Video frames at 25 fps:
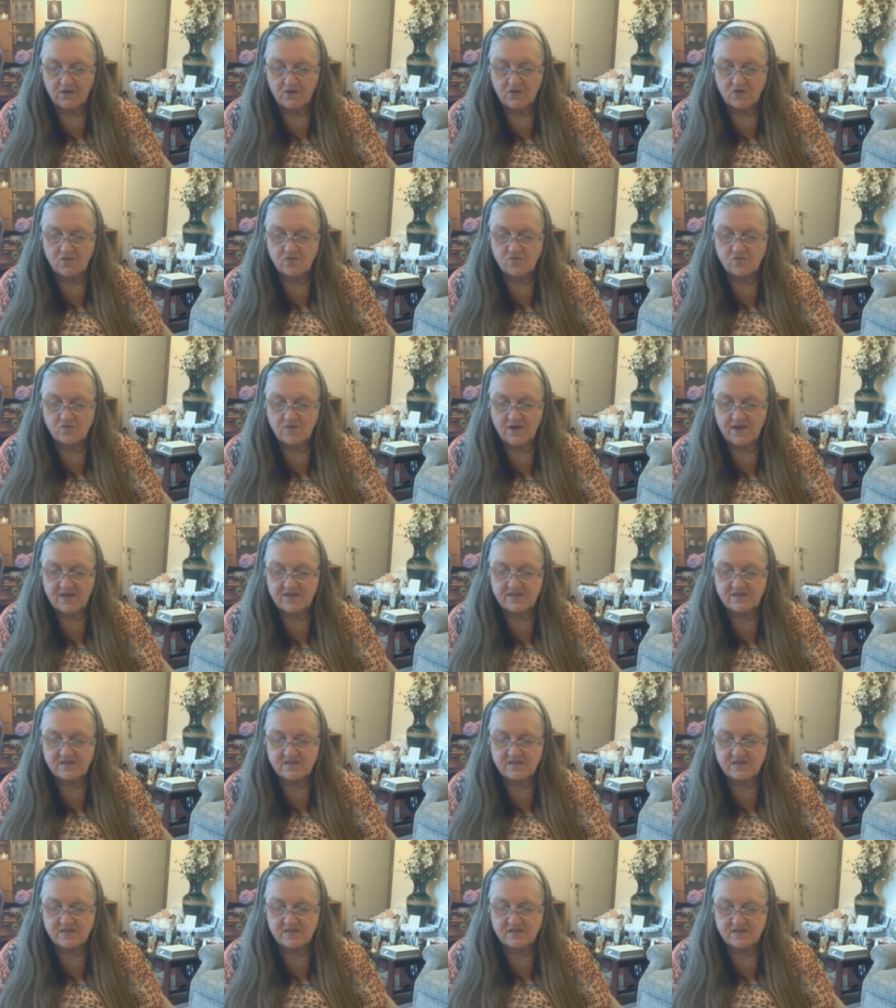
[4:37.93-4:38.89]
who
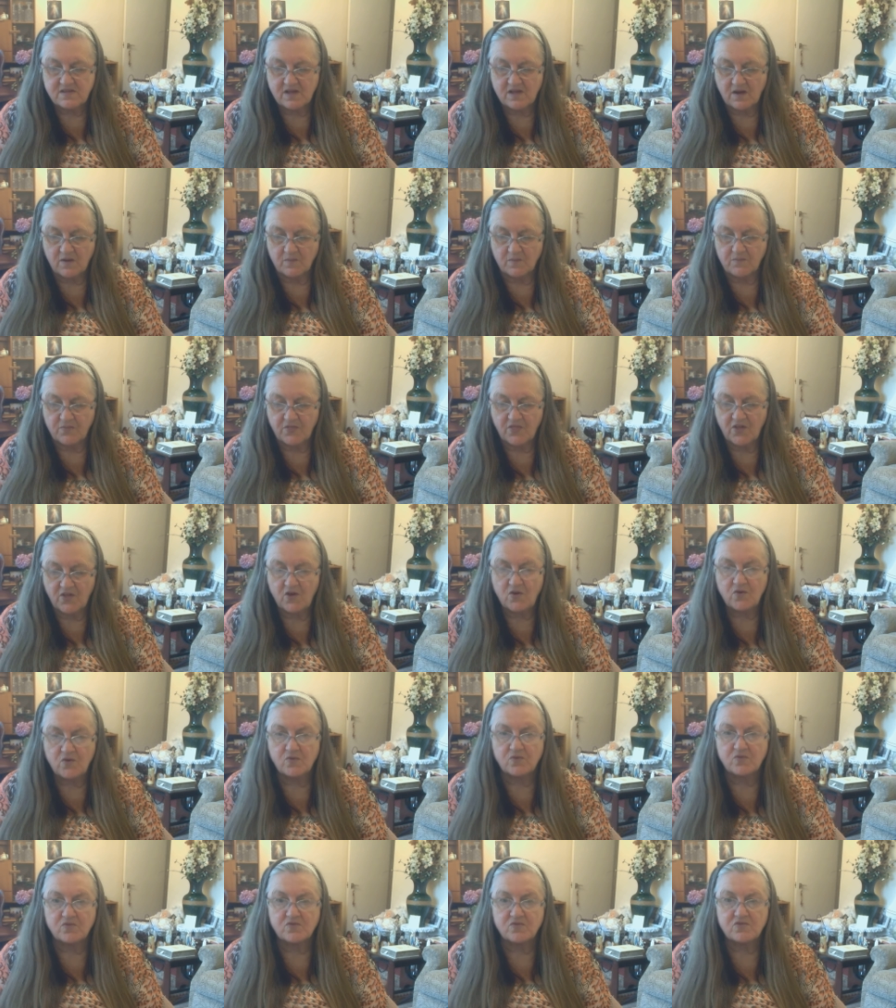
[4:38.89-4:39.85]
raises up
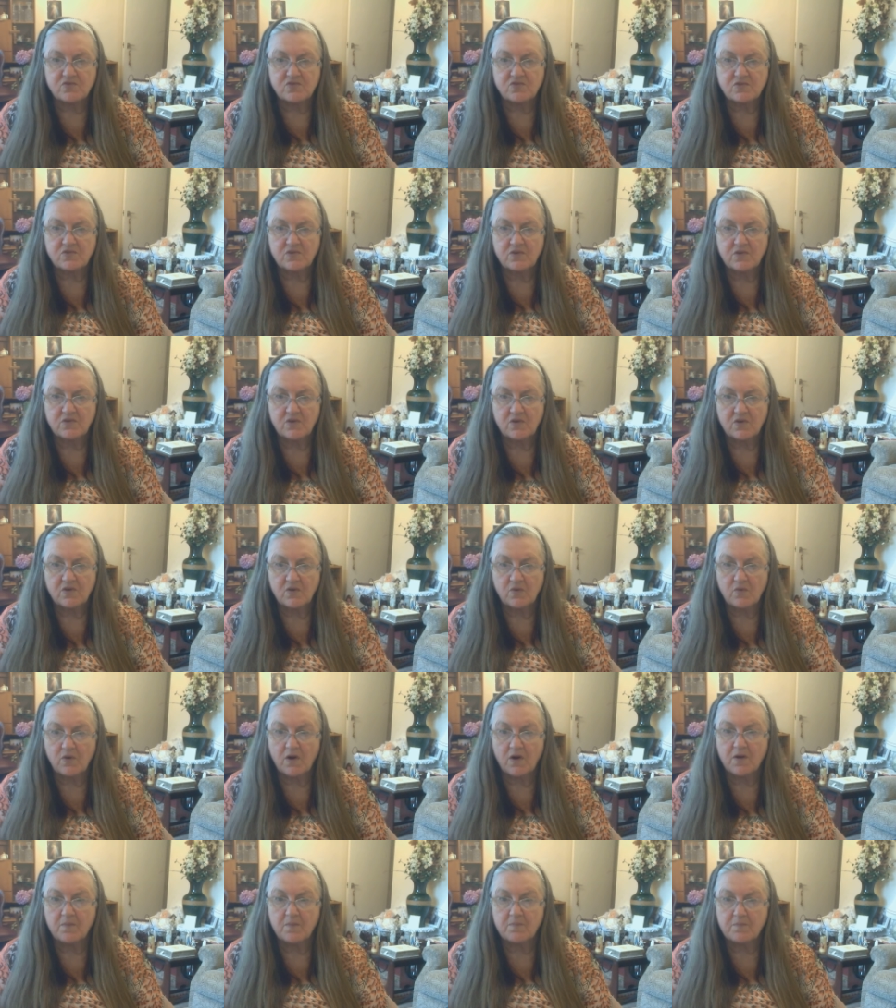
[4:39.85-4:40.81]
those
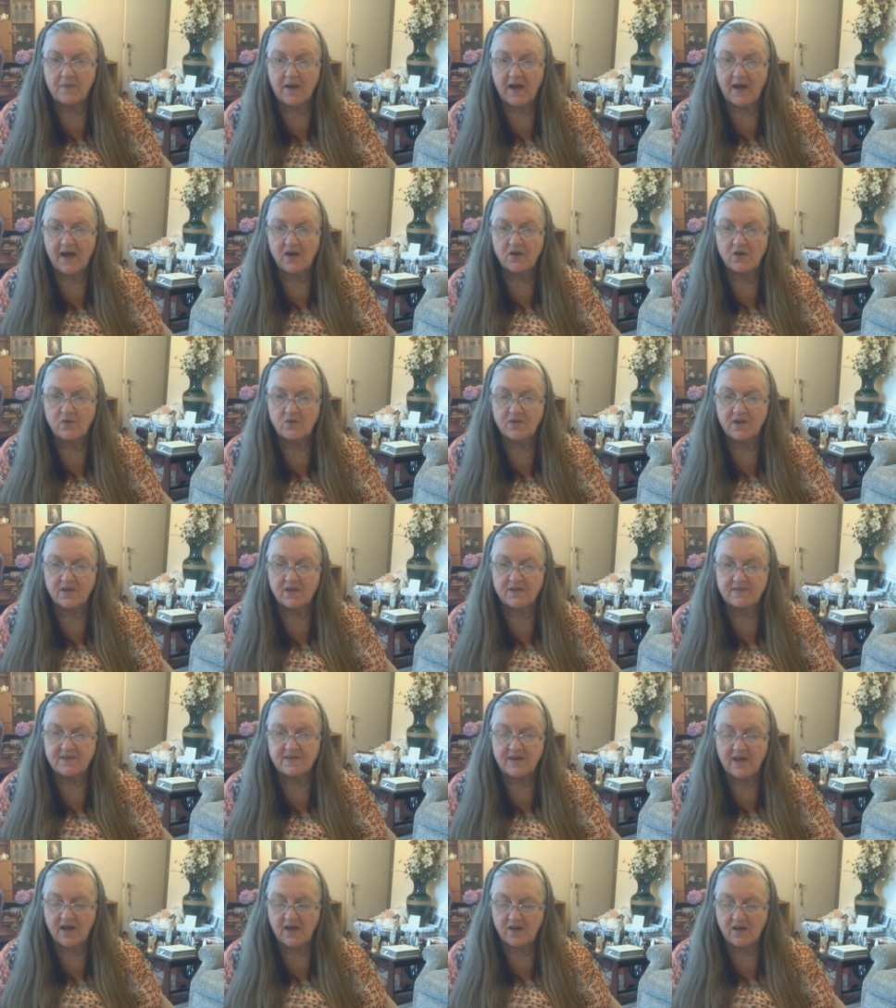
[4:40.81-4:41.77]
who are bowed
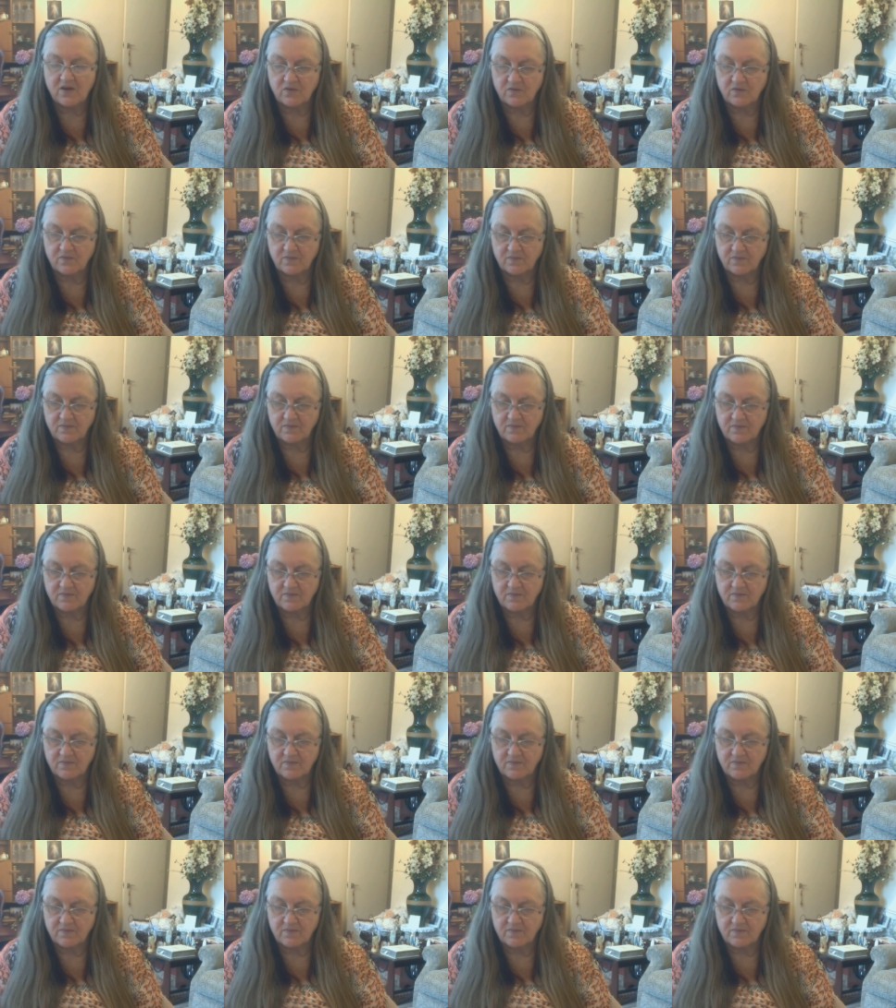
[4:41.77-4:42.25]
down,